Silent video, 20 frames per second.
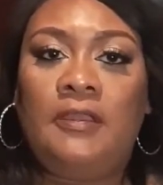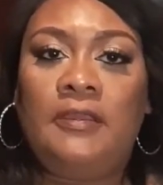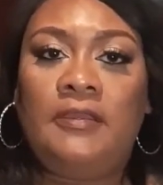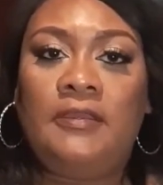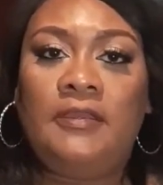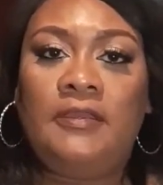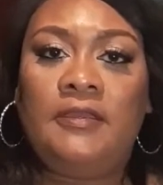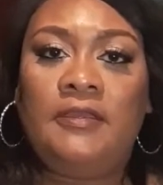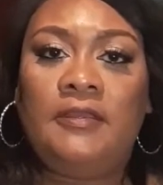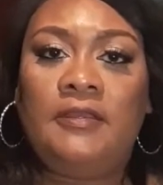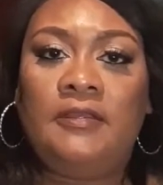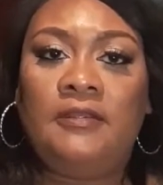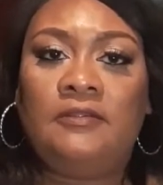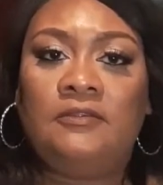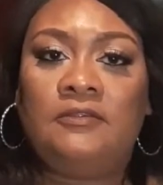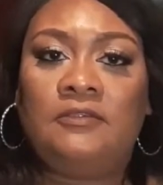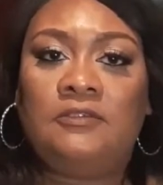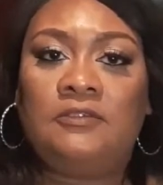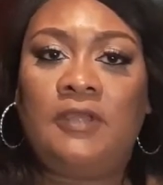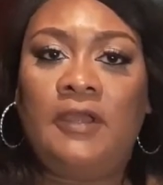
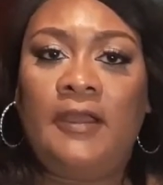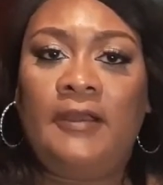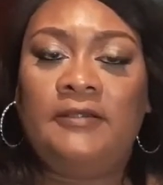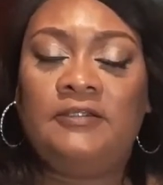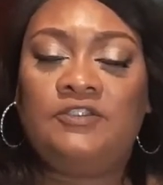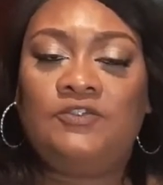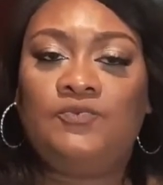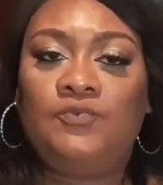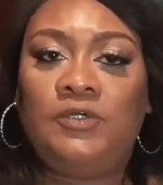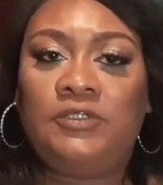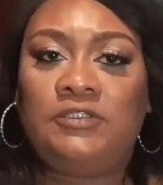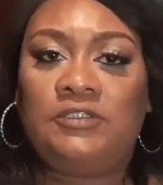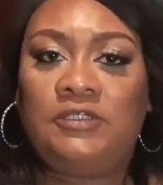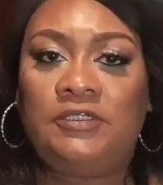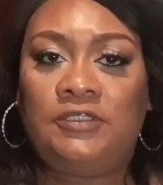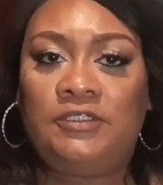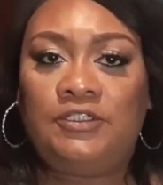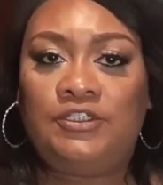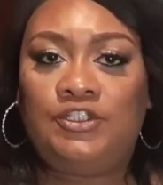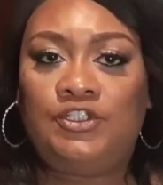And that's what
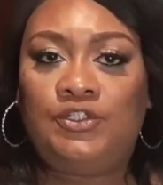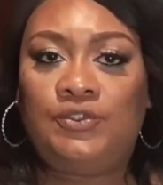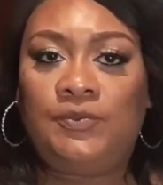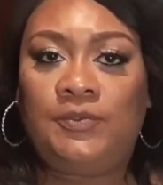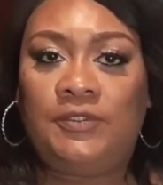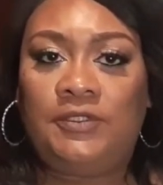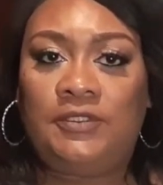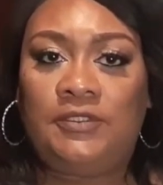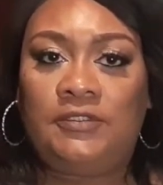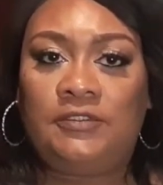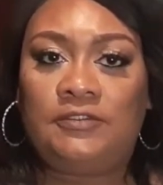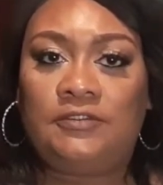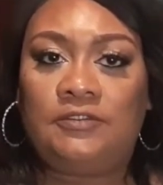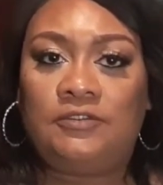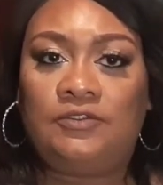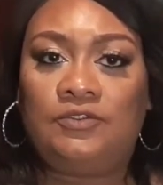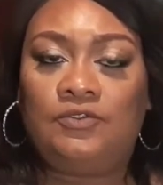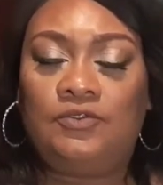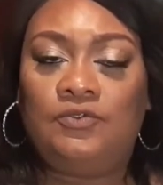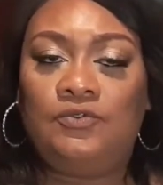the issue
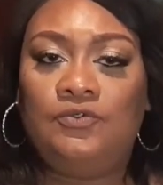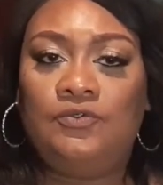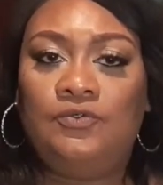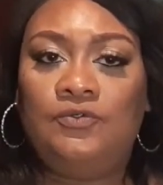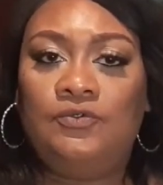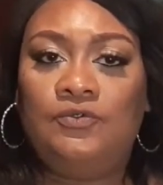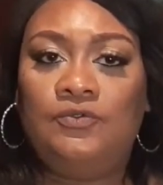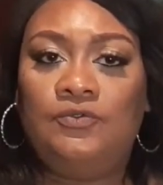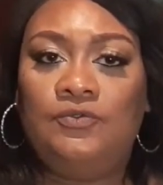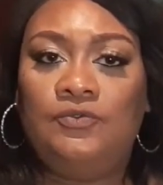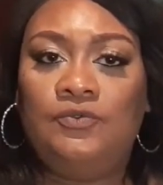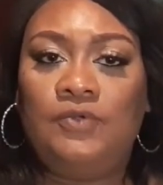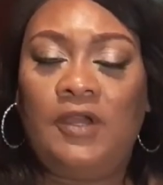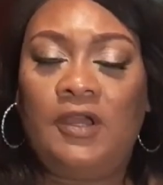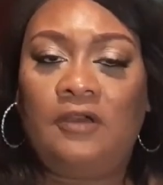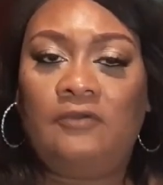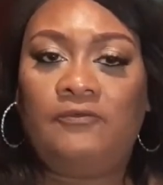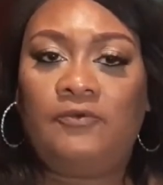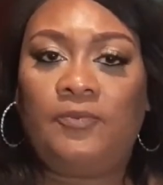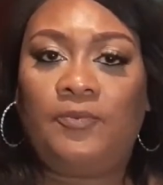is. You
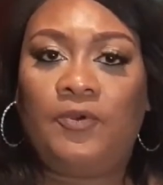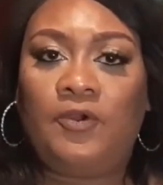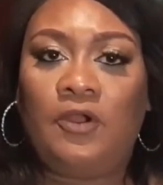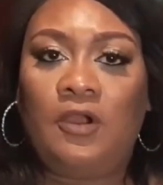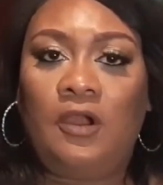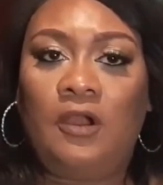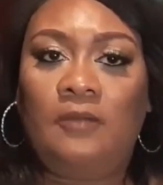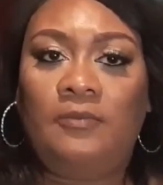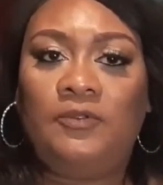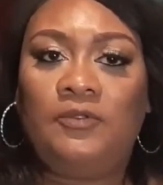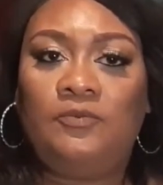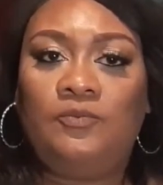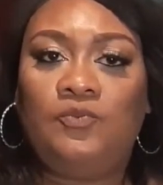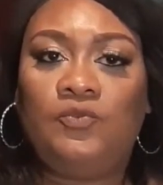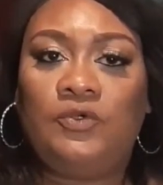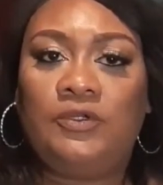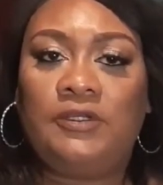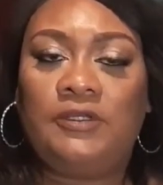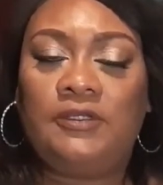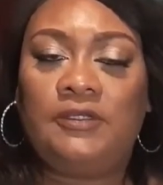have a
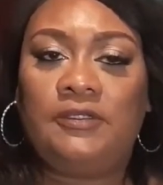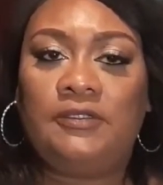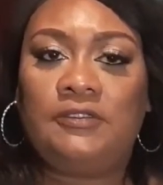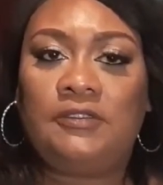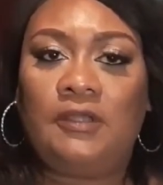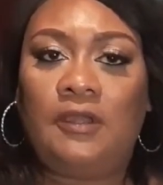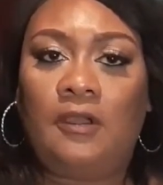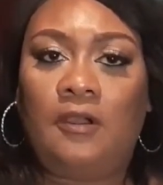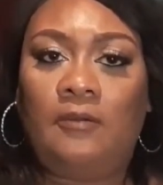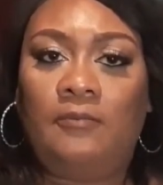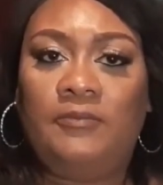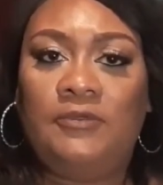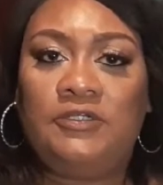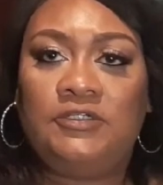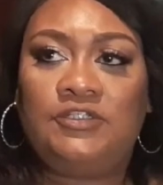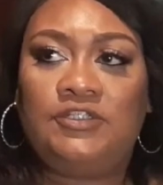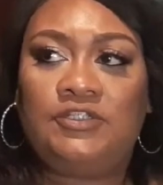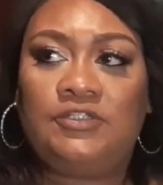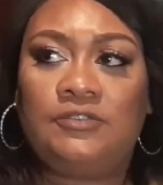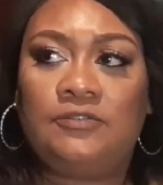problem with how
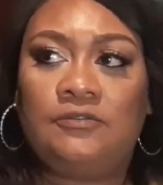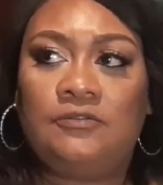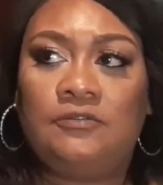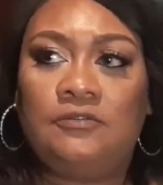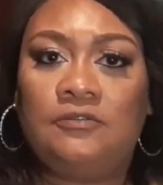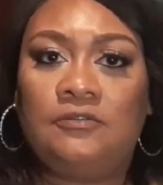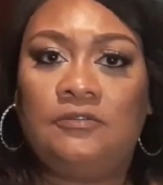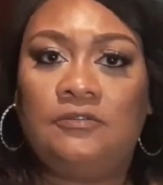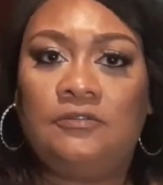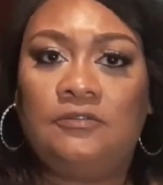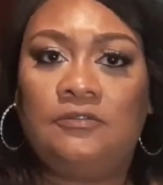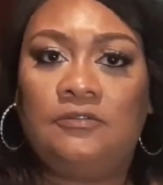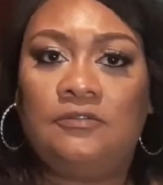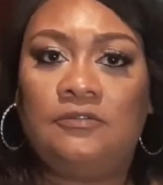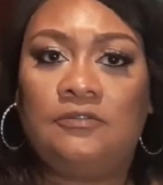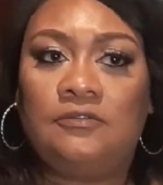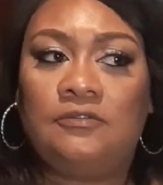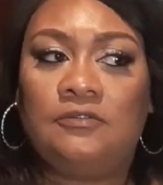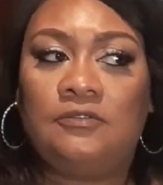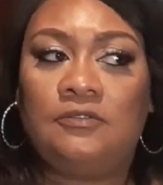much.
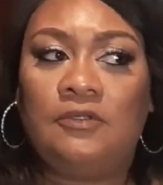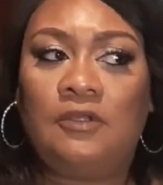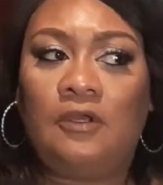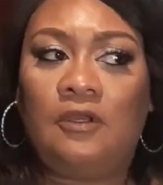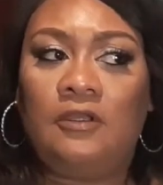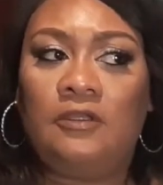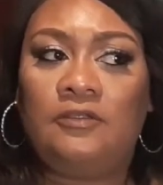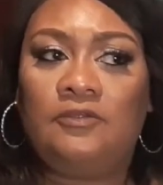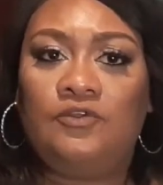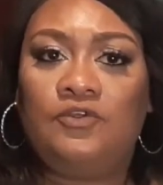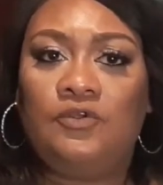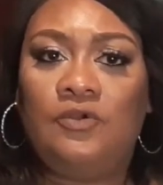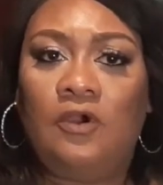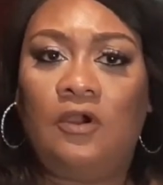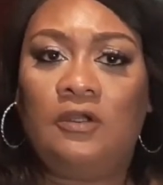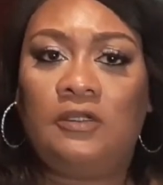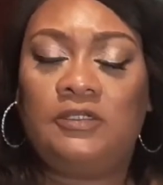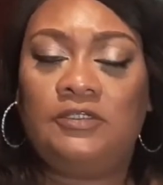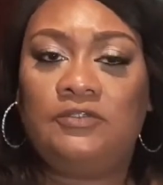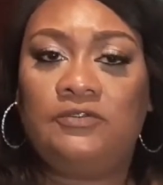And you
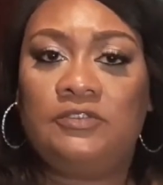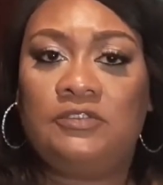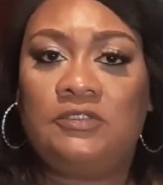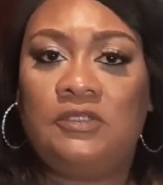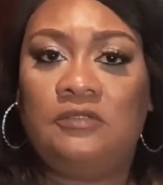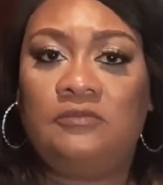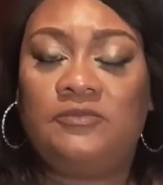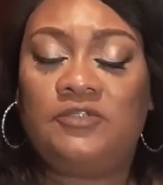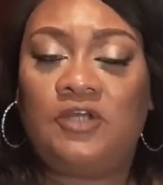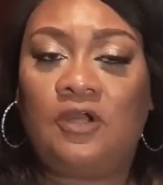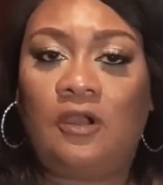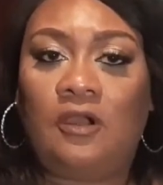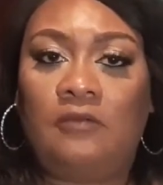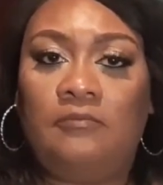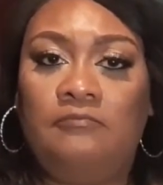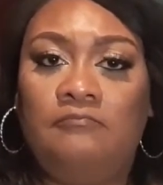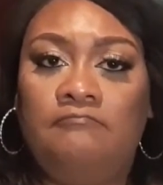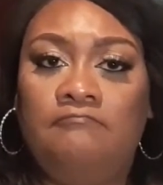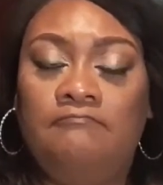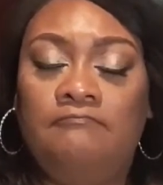all could do the same job,
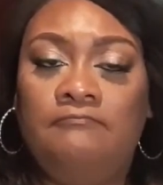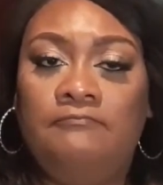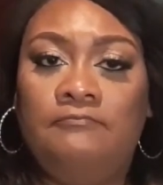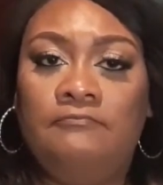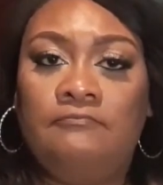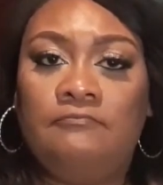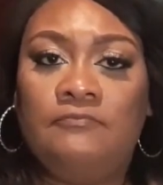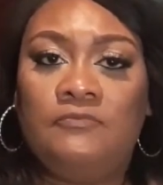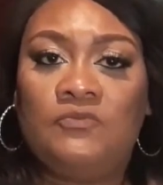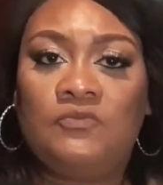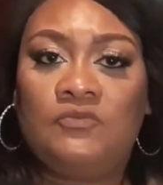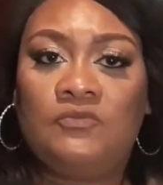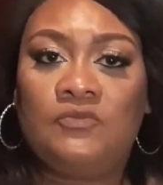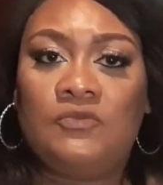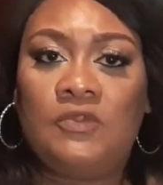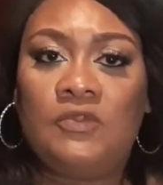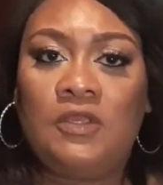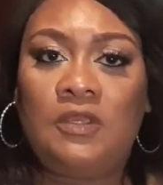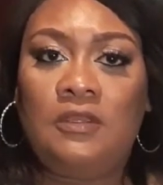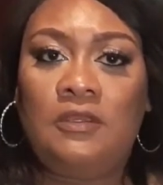
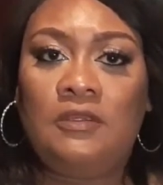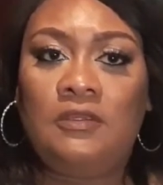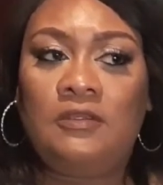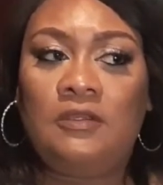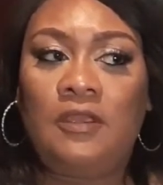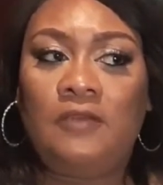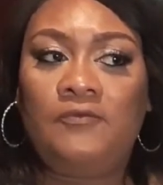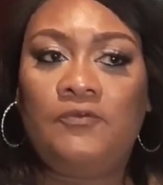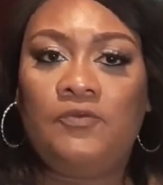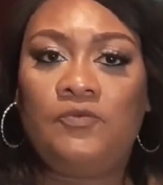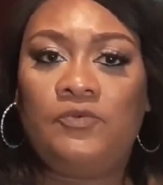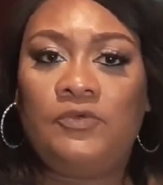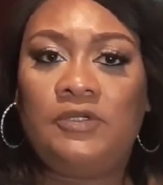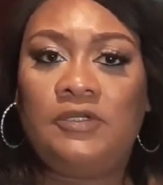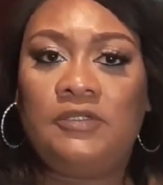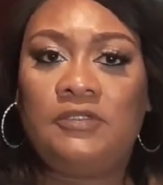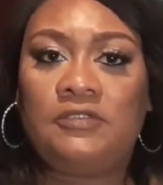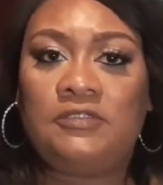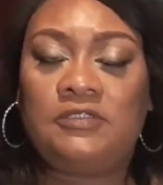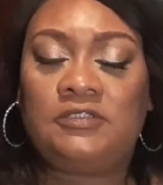and
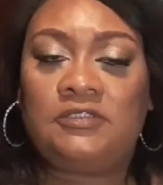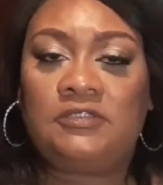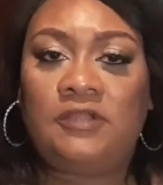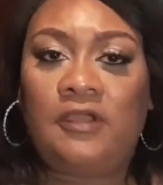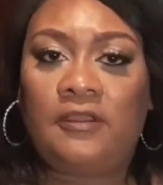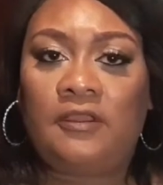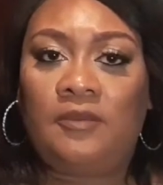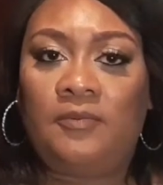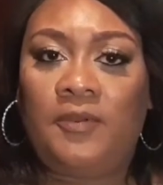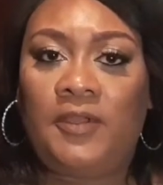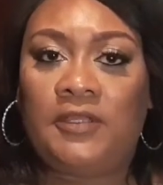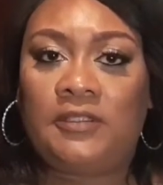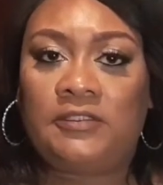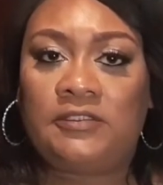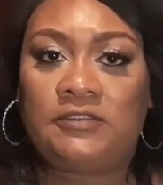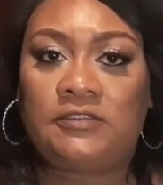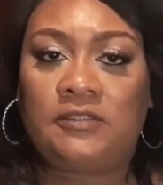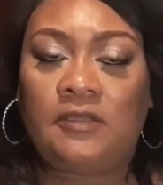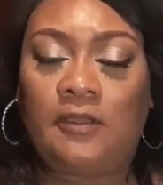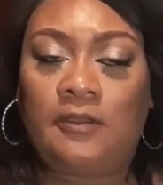everyone does not get paid
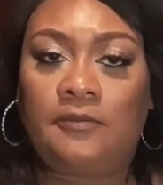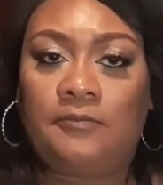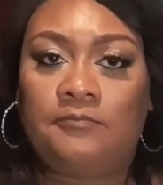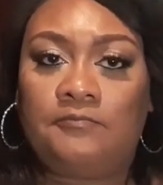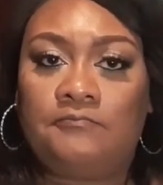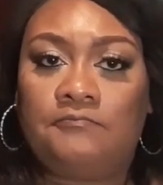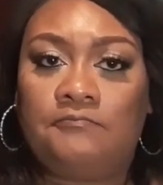the same.